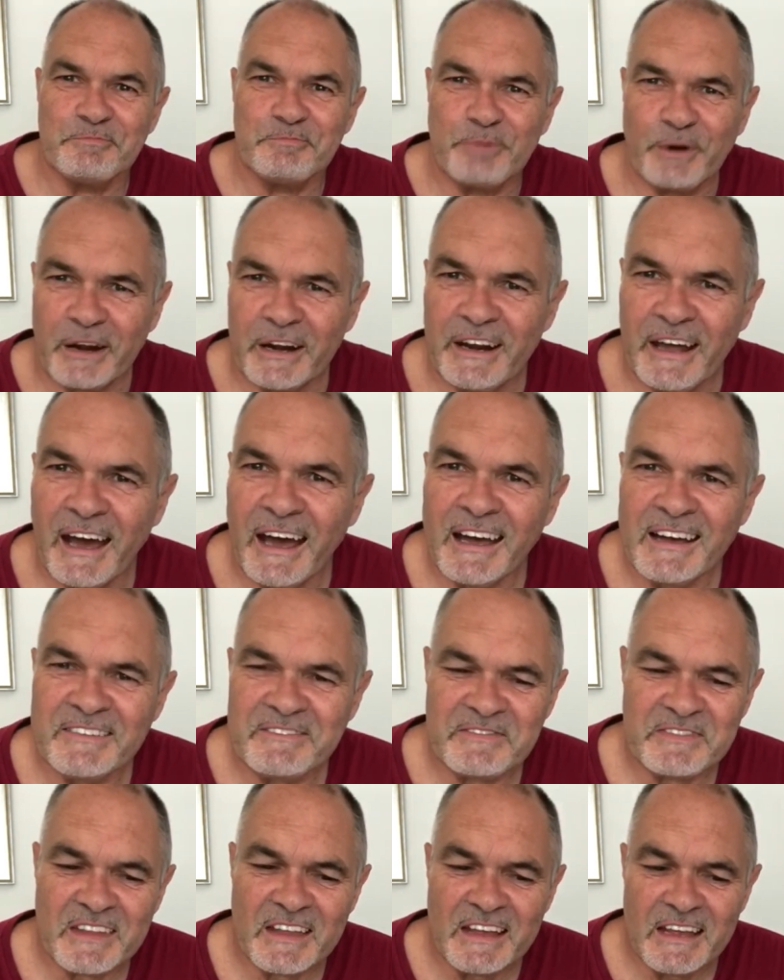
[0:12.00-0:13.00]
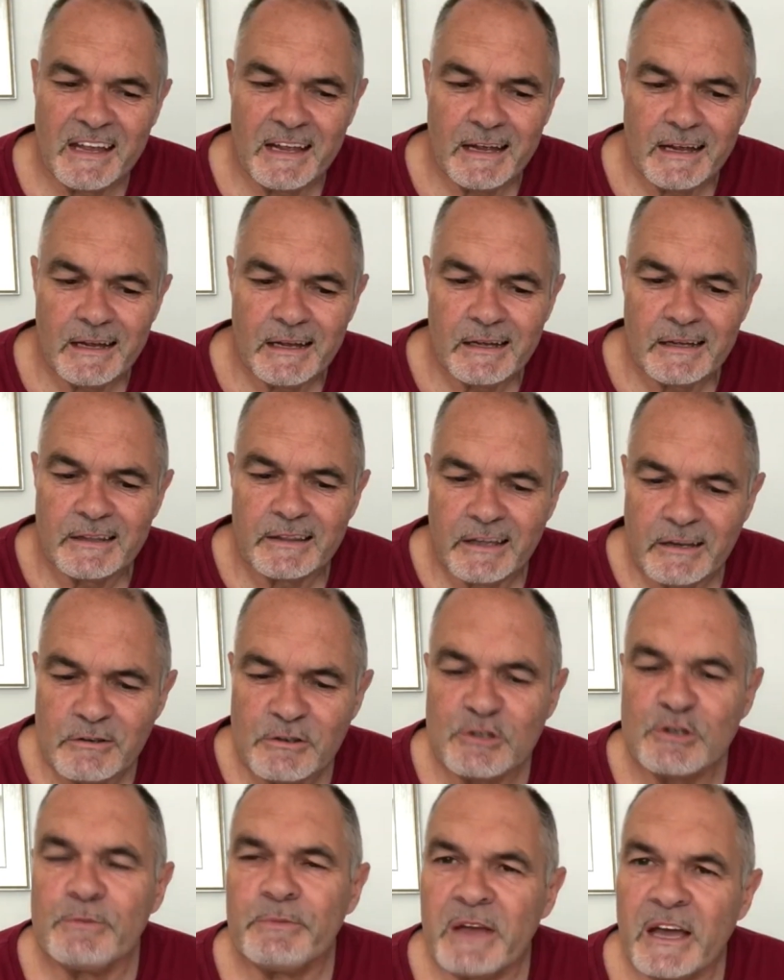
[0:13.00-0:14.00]
But it are. There
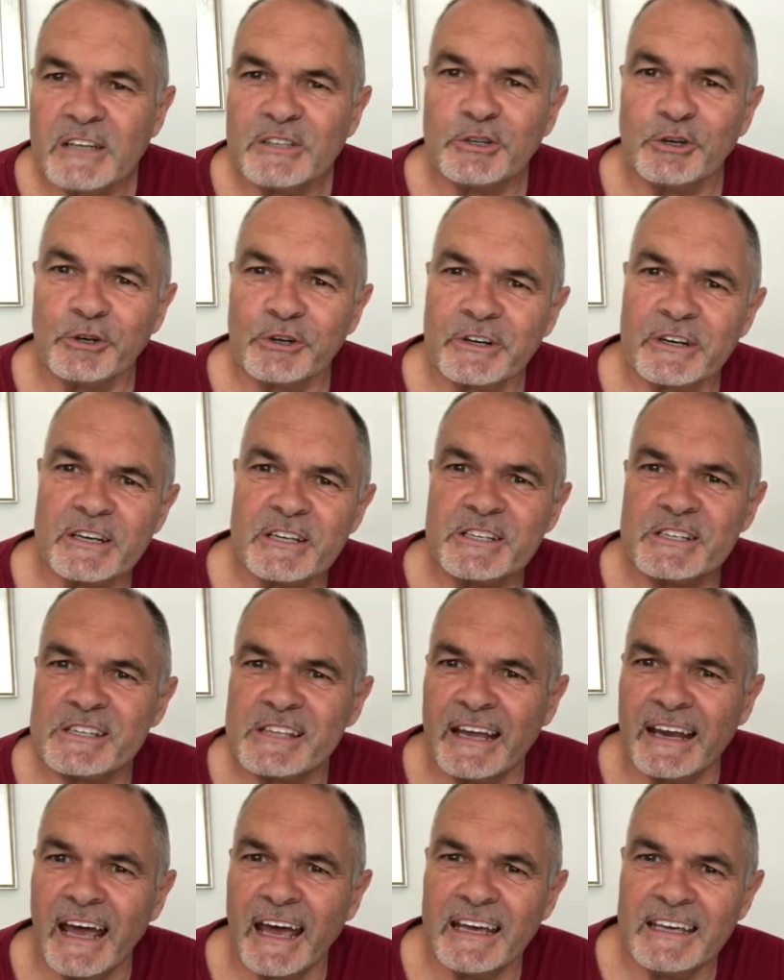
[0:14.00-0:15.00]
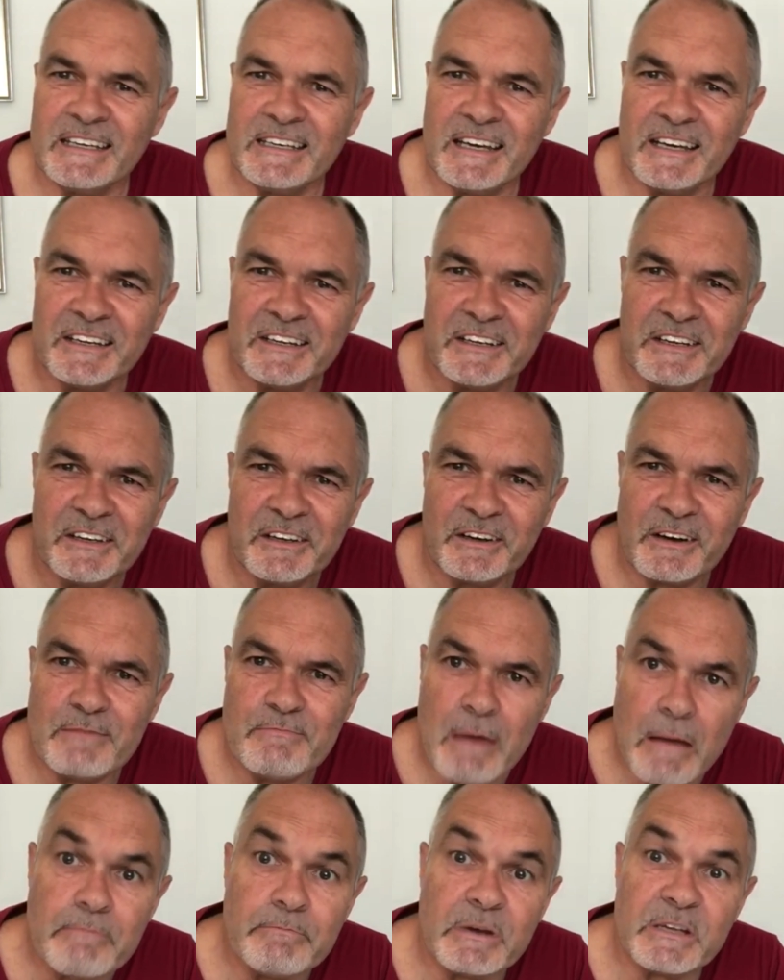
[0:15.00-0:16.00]
used to be a chorus that I
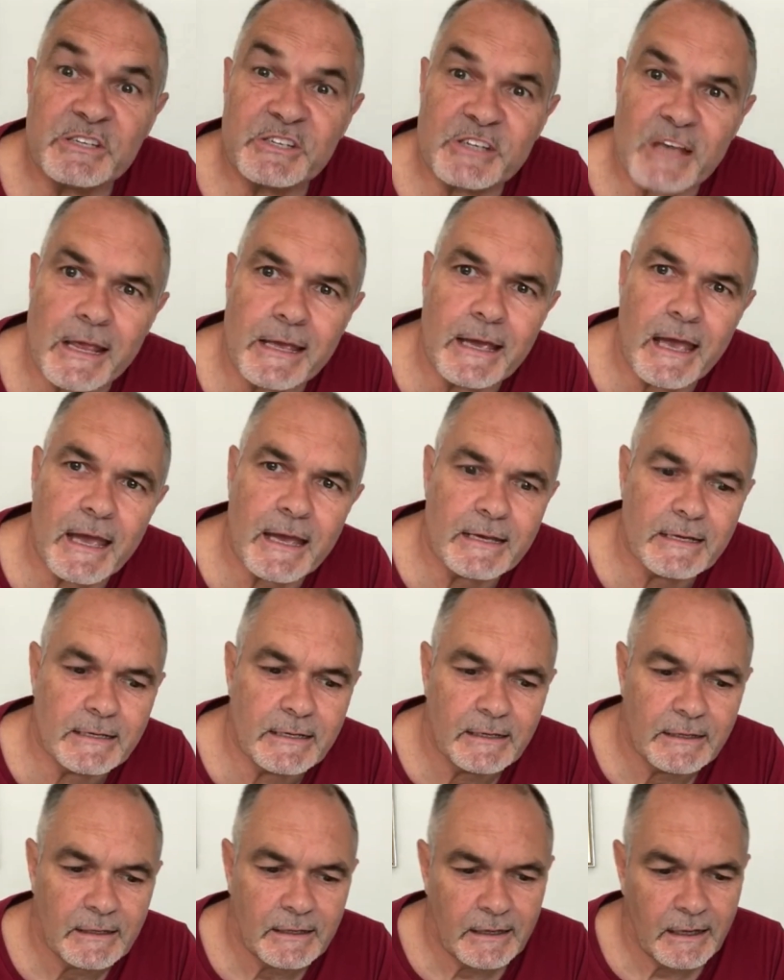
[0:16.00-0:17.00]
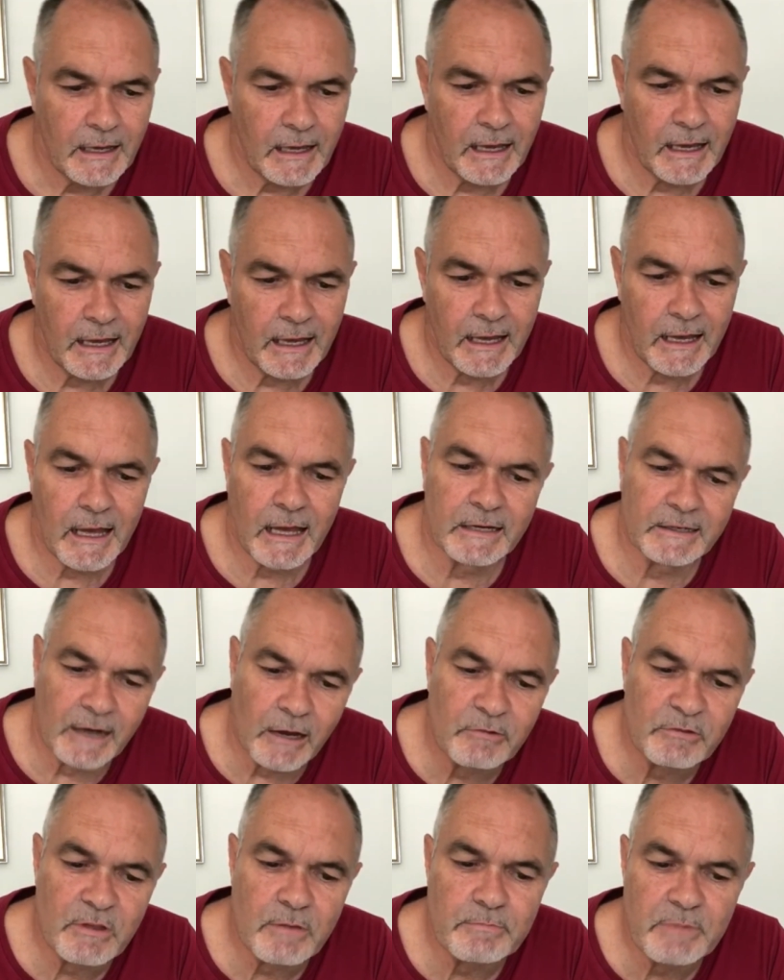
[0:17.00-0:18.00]
remember singing
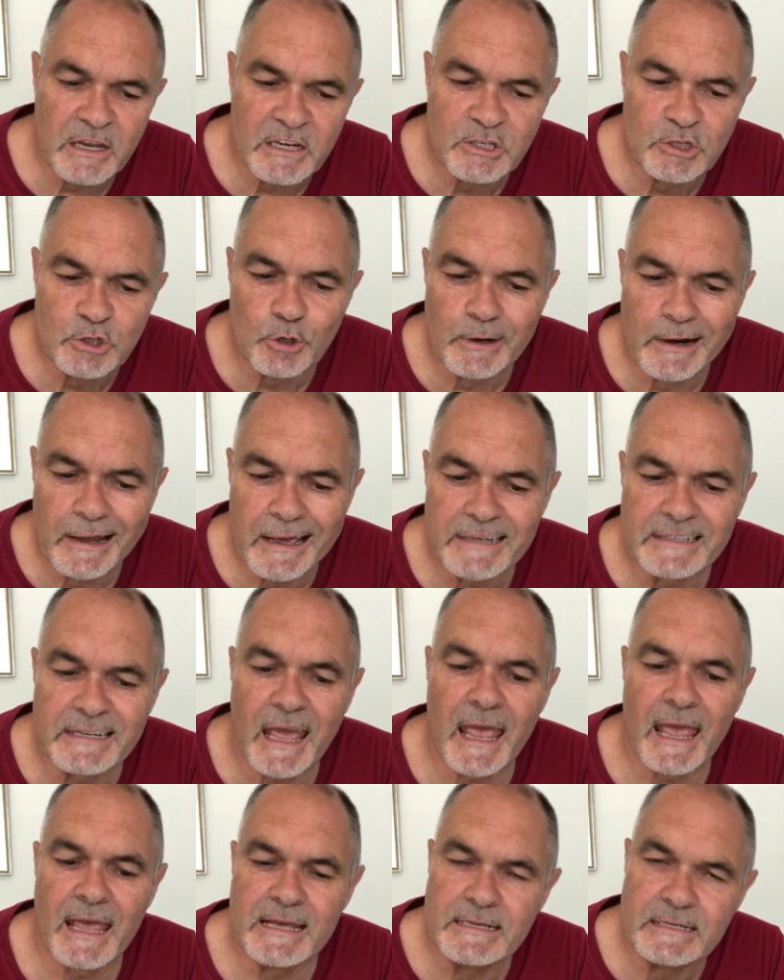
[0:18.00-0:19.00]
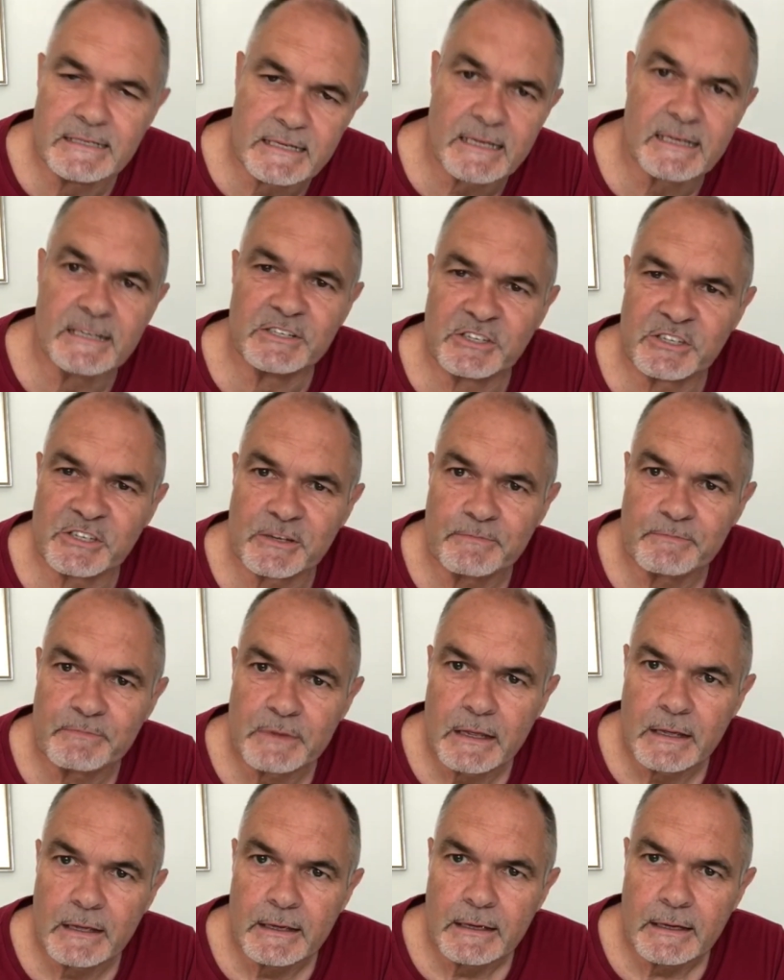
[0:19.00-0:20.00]
around the mid to late 80s.
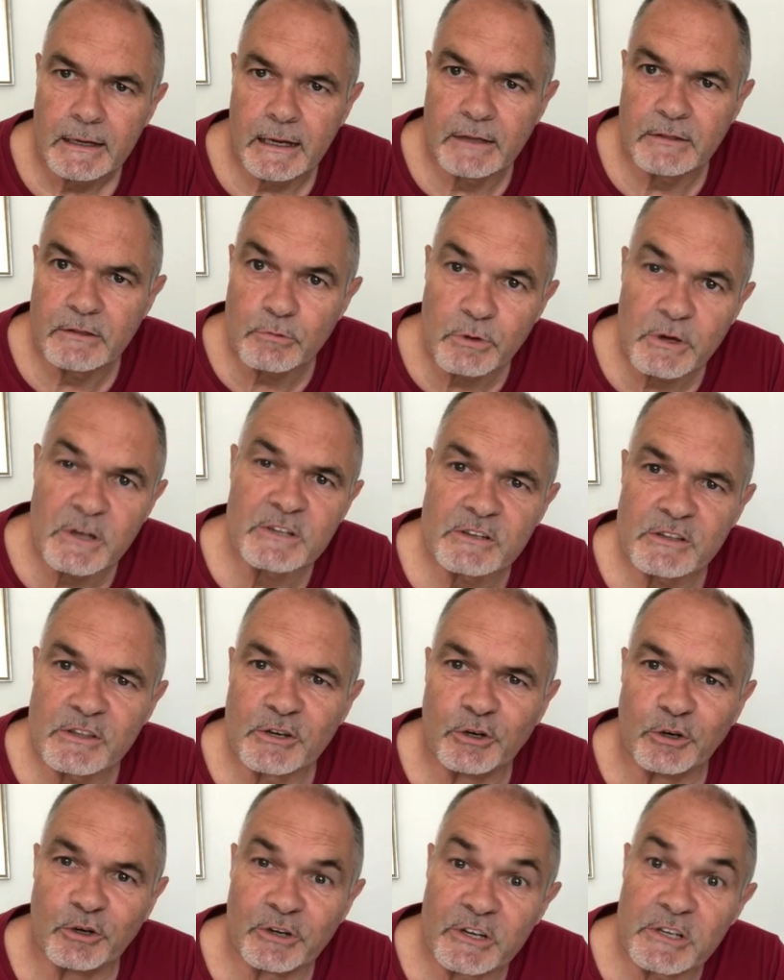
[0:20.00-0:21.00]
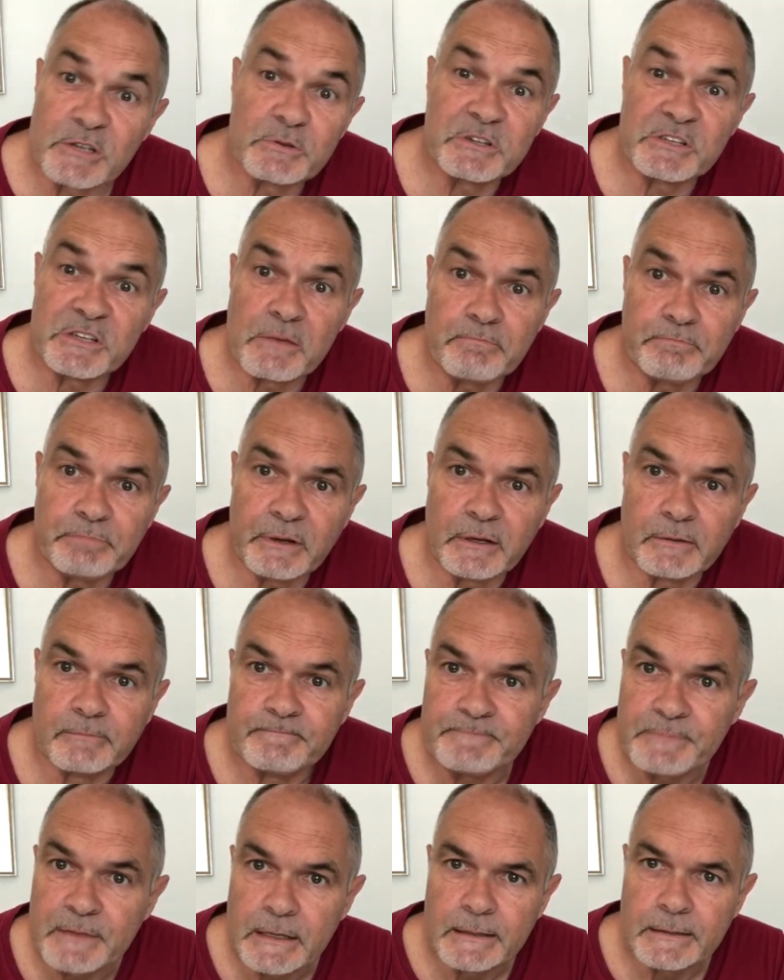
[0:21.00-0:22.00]
And the words of the chorus were
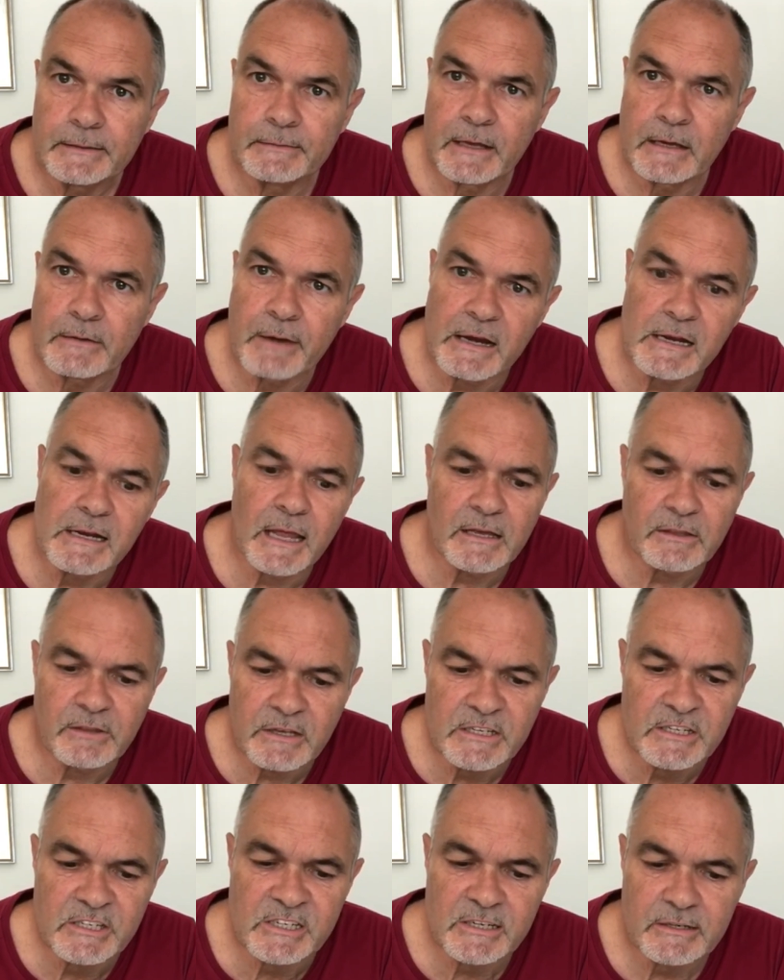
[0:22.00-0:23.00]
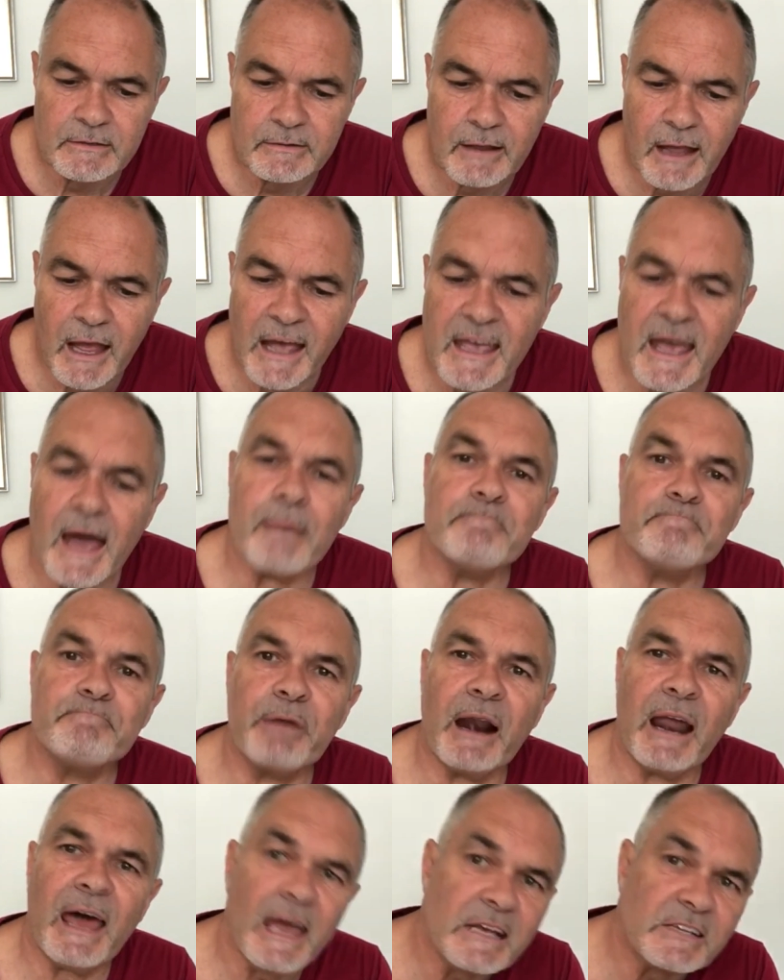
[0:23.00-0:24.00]
simple. They went like this. I am
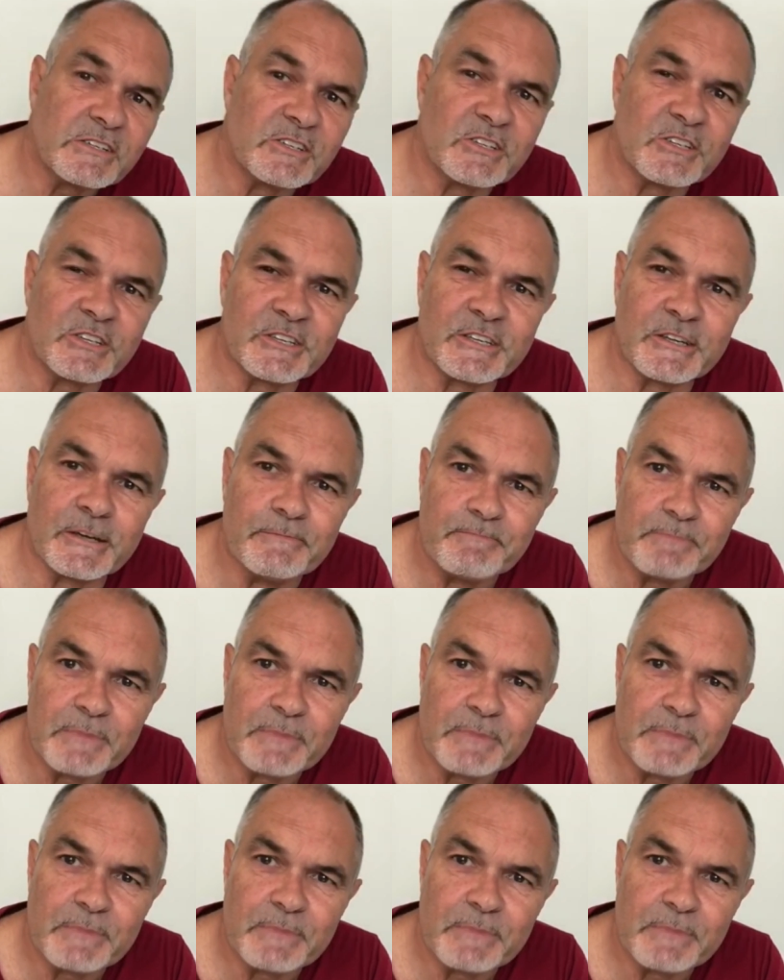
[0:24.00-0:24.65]
blessed.